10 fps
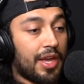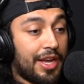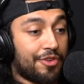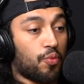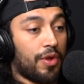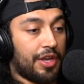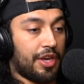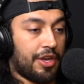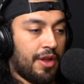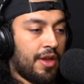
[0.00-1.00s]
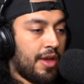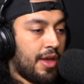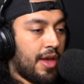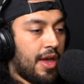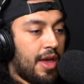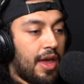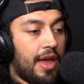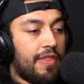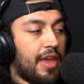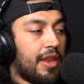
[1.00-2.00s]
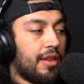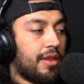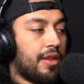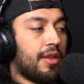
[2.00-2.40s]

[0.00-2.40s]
It's really good. And then